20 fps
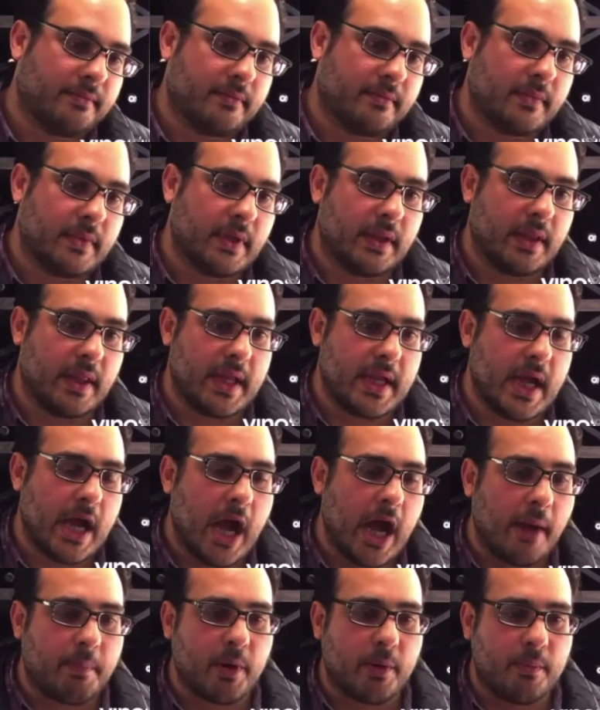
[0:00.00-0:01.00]
the
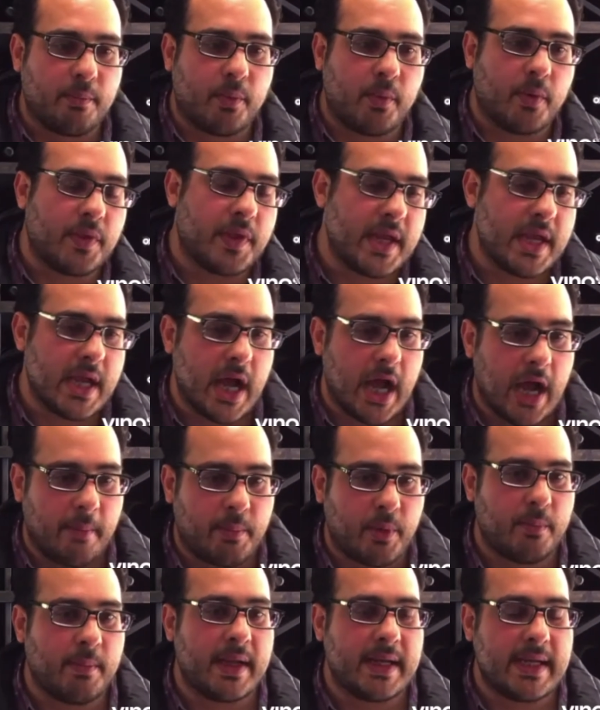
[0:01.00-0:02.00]
upper the
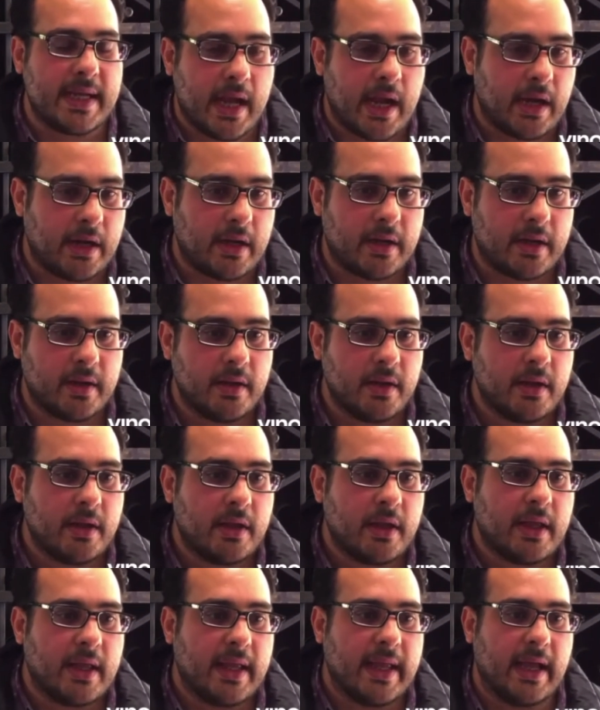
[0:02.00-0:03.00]
upper Madoc
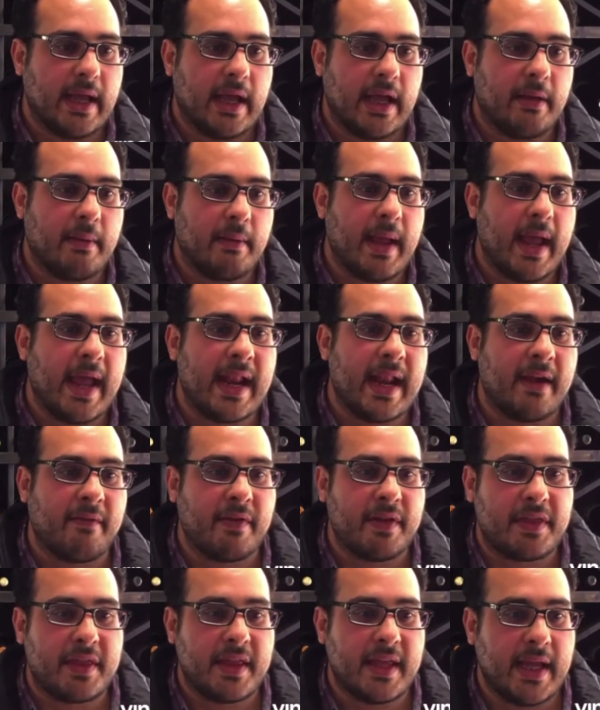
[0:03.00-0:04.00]
uh, and
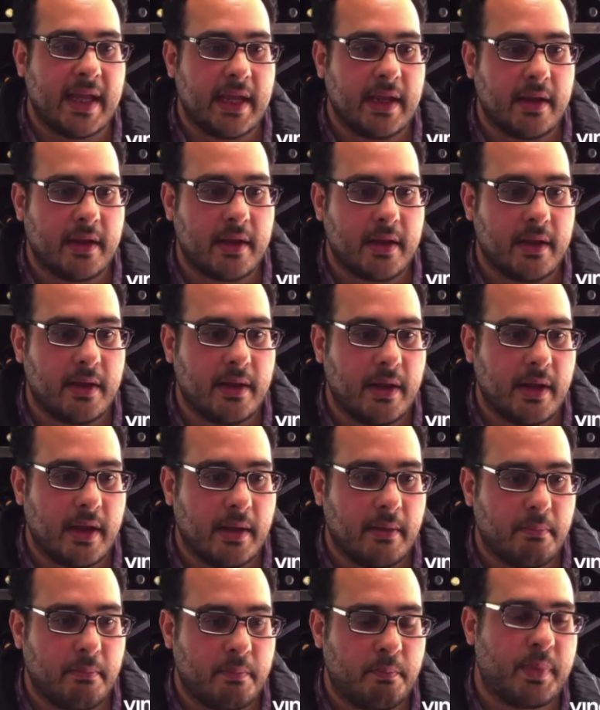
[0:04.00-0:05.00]
everything
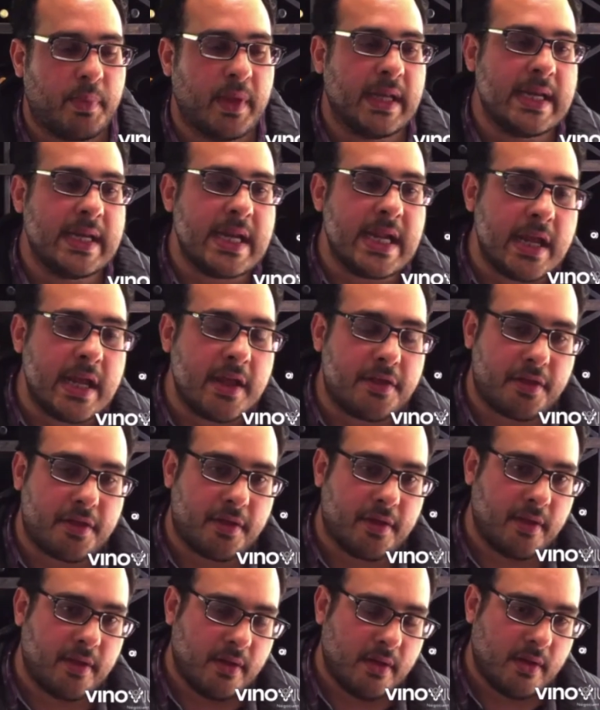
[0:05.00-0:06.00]
beneath
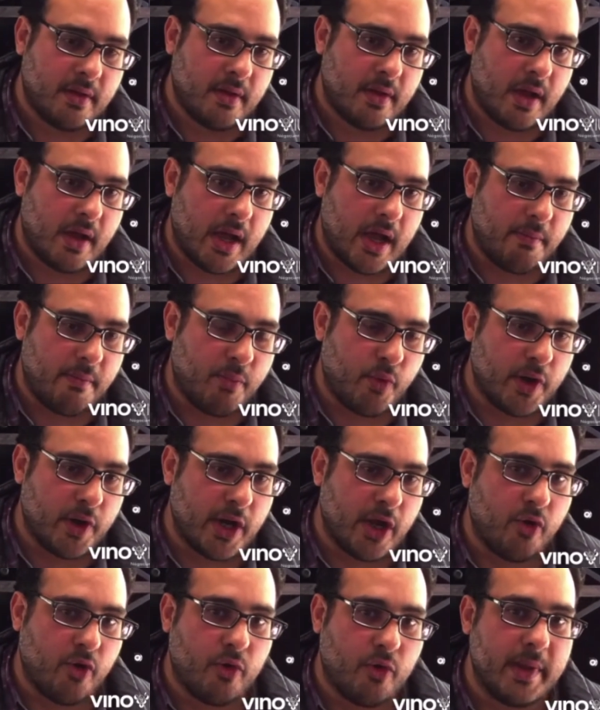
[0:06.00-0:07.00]
uh,
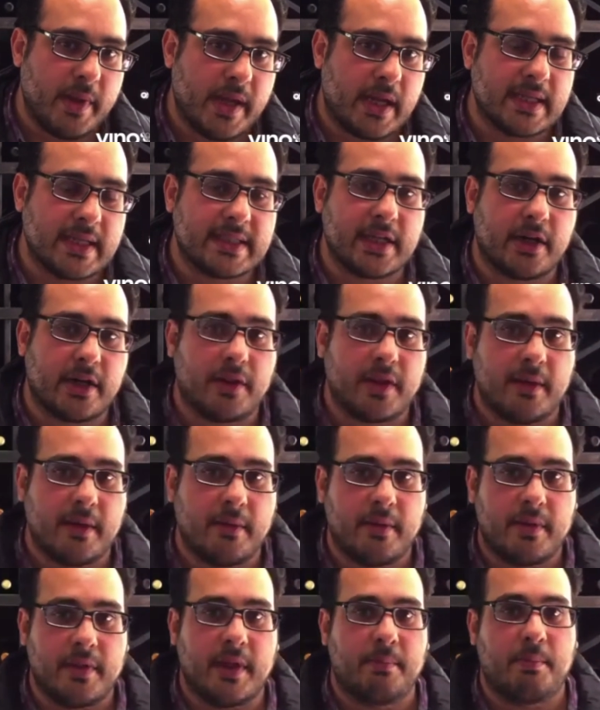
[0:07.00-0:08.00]
Bordeaux would be considered the,
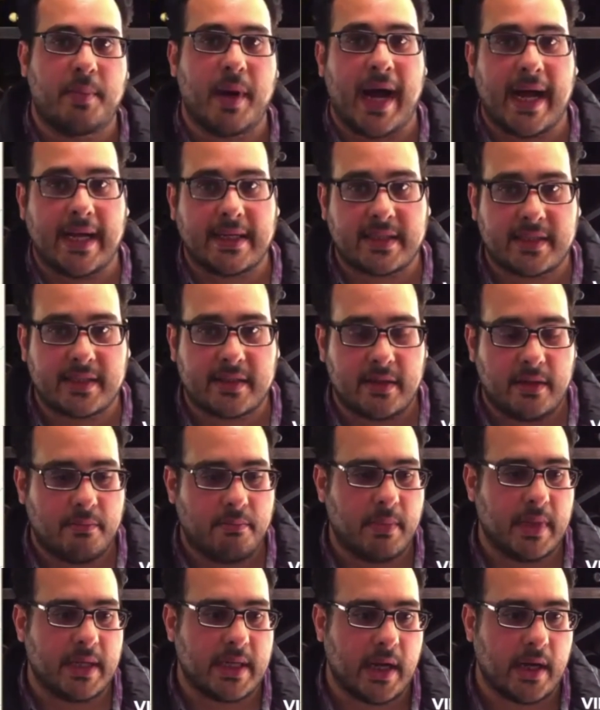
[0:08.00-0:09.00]
the Bas
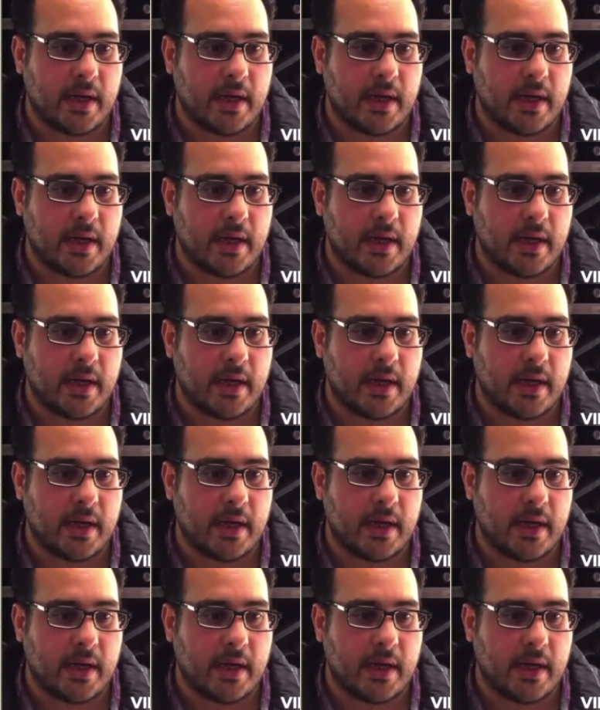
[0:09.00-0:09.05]
Medoc.